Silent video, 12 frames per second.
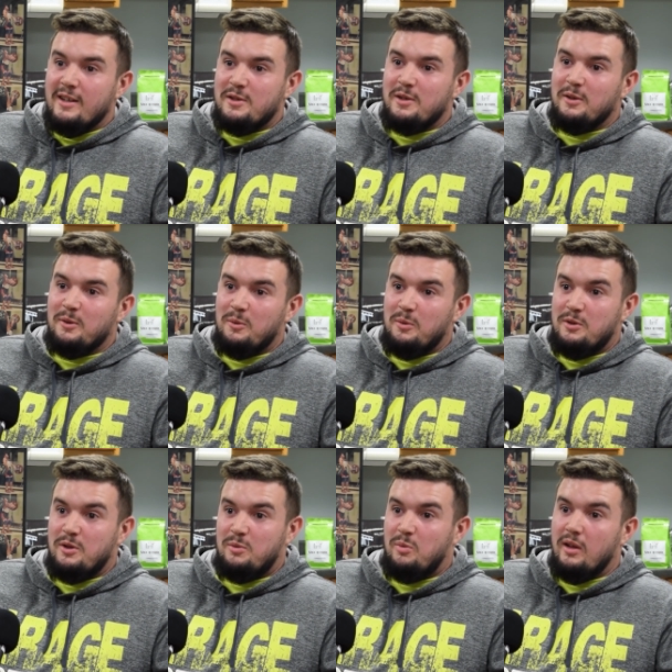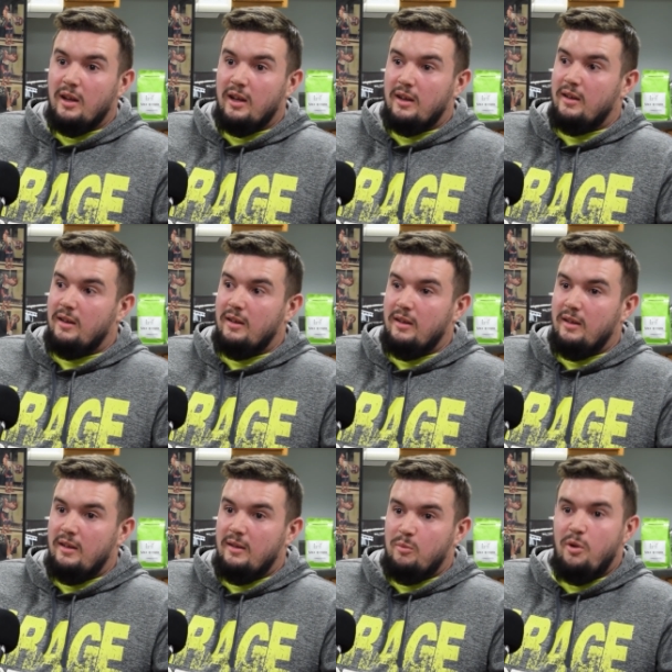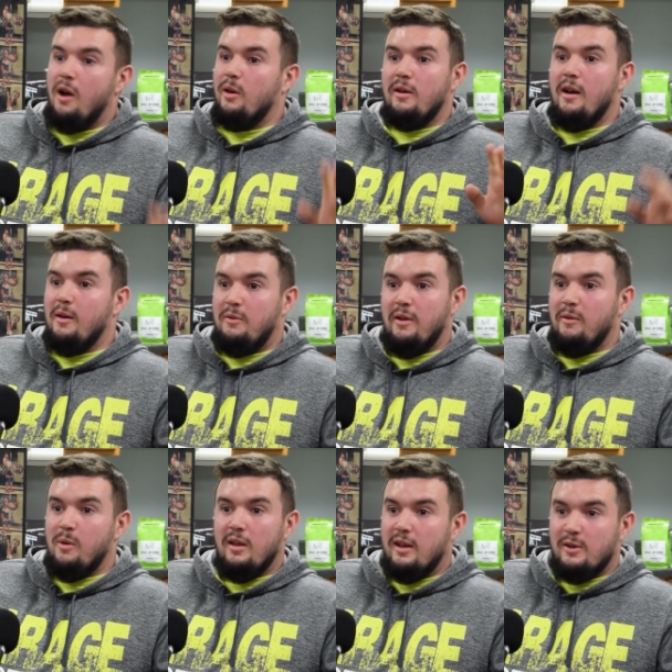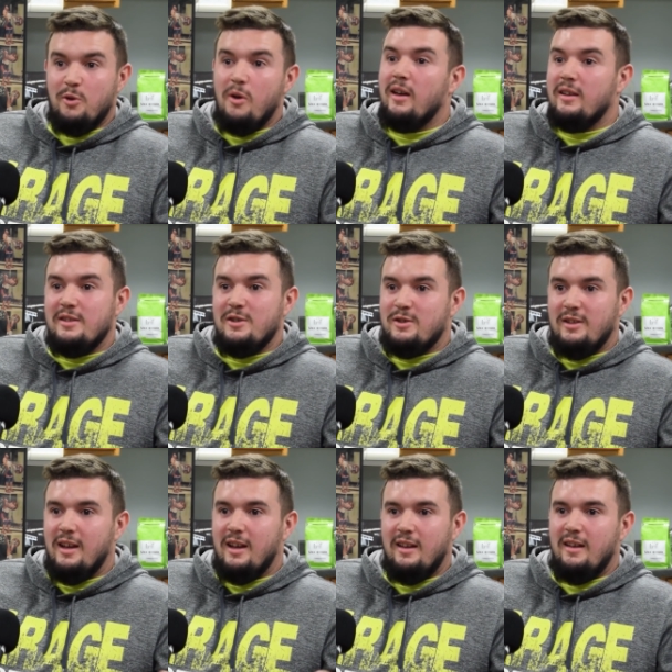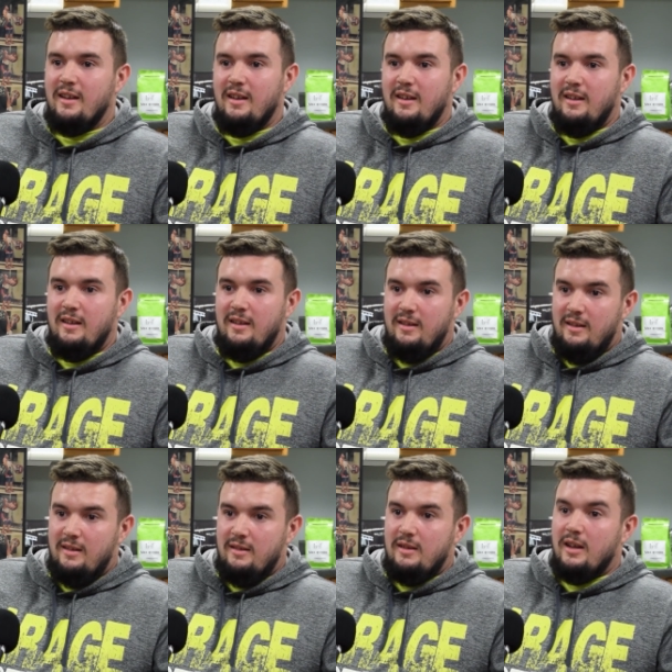issue would just be like prowler out for everybody, like crazy. like,